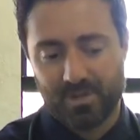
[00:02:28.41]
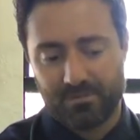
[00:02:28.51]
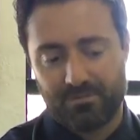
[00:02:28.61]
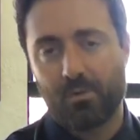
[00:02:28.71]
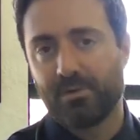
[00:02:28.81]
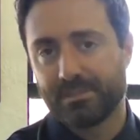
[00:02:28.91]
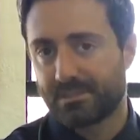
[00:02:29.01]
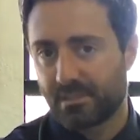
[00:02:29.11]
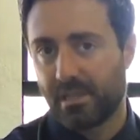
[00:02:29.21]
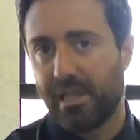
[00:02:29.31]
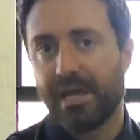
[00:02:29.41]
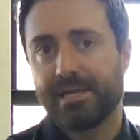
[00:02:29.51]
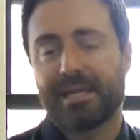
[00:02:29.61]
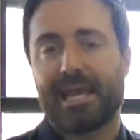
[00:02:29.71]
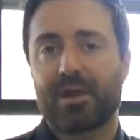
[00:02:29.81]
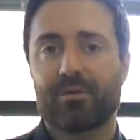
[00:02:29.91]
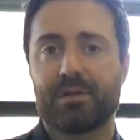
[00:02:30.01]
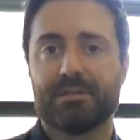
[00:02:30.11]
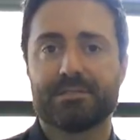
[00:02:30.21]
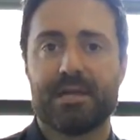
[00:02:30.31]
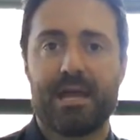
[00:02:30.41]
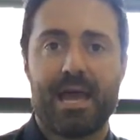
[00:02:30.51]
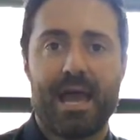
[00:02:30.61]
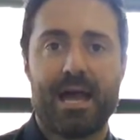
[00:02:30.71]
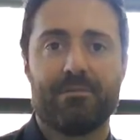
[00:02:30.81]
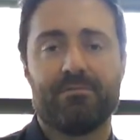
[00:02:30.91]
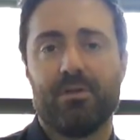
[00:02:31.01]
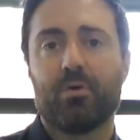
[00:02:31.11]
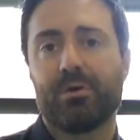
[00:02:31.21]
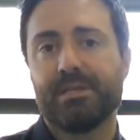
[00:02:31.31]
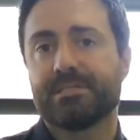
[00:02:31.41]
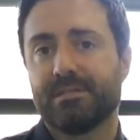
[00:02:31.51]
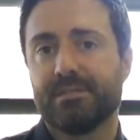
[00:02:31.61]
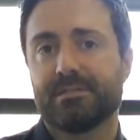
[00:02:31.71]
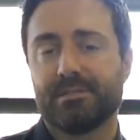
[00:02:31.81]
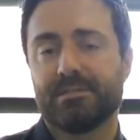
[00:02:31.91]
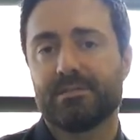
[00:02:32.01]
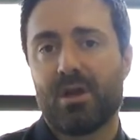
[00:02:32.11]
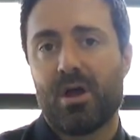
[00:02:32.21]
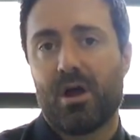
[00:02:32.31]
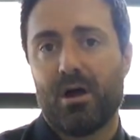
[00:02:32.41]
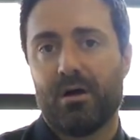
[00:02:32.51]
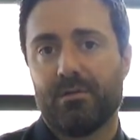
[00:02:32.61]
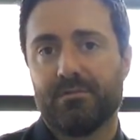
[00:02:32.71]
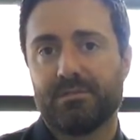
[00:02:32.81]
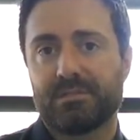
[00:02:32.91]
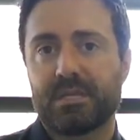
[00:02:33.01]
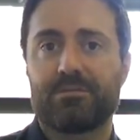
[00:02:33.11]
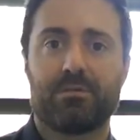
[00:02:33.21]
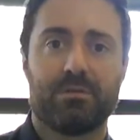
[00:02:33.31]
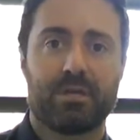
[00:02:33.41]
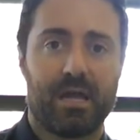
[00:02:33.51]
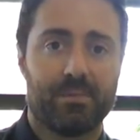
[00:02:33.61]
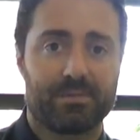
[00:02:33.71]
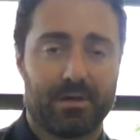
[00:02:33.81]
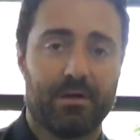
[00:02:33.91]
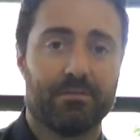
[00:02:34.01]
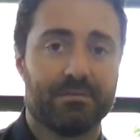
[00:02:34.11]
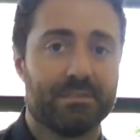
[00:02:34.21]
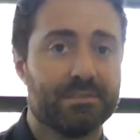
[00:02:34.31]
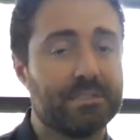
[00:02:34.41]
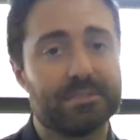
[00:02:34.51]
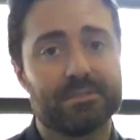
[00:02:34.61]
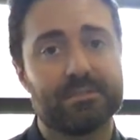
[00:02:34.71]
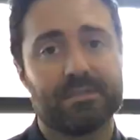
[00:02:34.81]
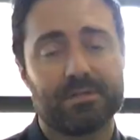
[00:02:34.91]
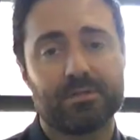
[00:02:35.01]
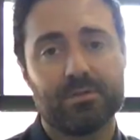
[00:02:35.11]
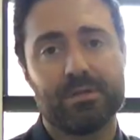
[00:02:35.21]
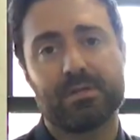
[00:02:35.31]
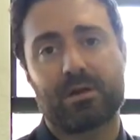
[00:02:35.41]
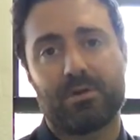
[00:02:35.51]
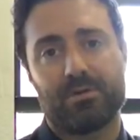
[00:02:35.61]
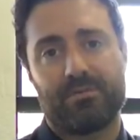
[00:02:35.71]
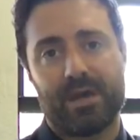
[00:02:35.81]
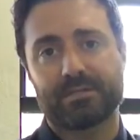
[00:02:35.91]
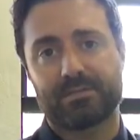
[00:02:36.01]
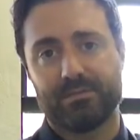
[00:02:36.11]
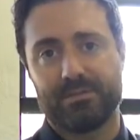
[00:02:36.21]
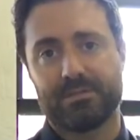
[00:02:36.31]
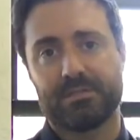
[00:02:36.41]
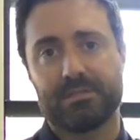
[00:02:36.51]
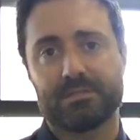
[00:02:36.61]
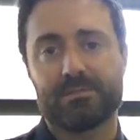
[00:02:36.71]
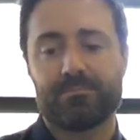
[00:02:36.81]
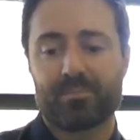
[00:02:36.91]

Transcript: forest-like areas have lower incidences of several types of diseases, including cardiovascular disease.